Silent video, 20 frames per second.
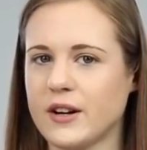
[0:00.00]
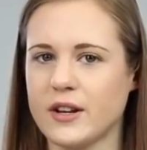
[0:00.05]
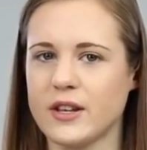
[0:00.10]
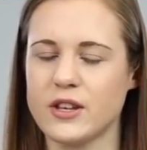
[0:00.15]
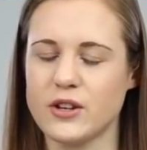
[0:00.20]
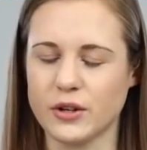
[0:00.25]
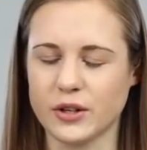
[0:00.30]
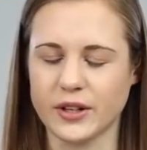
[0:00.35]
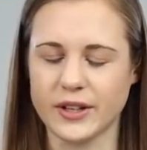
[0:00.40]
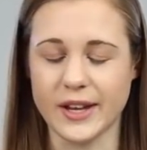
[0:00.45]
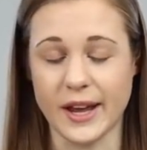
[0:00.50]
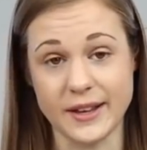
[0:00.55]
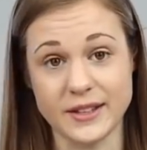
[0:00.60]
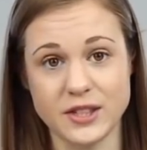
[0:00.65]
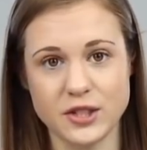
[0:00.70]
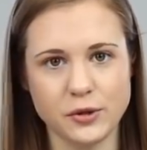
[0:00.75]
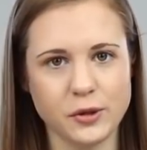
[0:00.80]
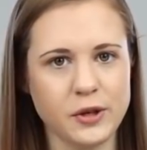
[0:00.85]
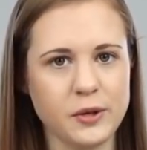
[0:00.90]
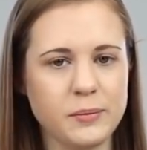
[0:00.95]
your
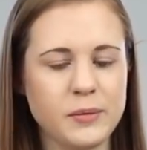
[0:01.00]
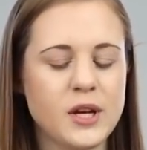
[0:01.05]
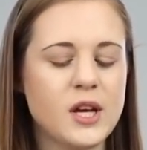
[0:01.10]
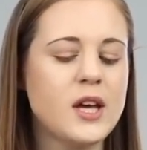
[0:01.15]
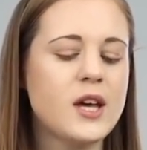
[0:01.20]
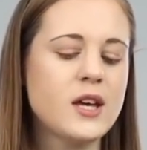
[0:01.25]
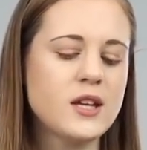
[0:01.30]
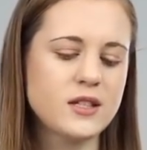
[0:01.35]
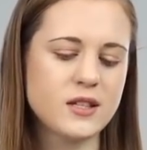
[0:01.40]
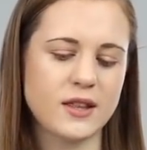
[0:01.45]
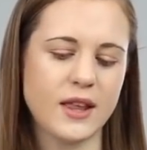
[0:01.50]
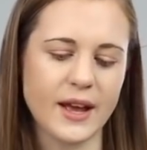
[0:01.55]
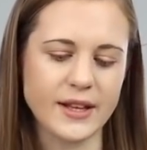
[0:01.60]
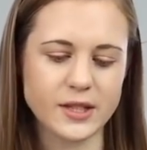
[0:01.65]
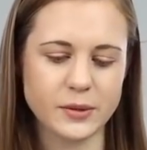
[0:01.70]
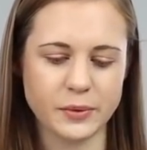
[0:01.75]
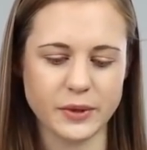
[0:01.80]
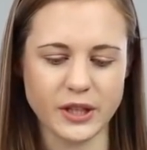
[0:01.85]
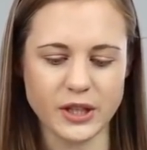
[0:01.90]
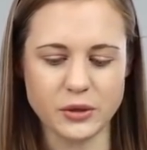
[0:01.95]
guest room. So
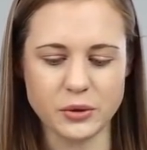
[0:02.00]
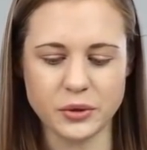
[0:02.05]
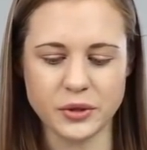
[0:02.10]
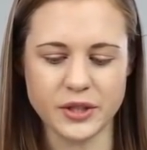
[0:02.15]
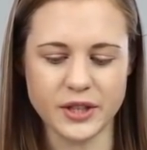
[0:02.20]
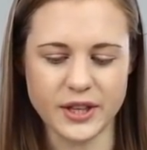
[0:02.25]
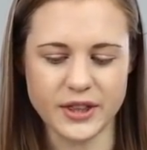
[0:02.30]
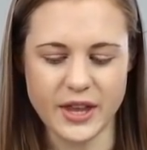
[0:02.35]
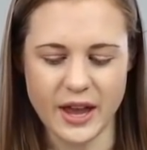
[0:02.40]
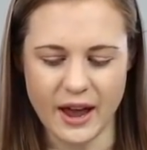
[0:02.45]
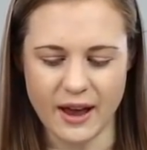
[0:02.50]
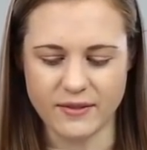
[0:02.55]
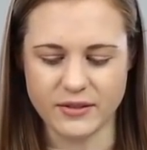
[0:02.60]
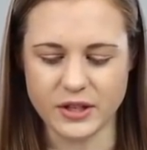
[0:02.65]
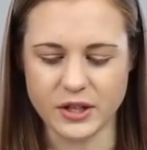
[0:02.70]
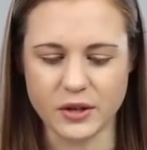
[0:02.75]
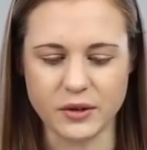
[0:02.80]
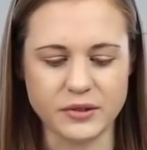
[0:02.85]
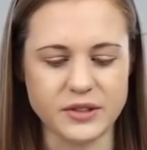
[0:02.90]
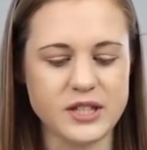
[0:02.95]
that's really cool that they have
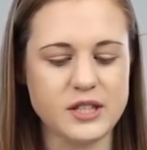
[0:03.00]
their own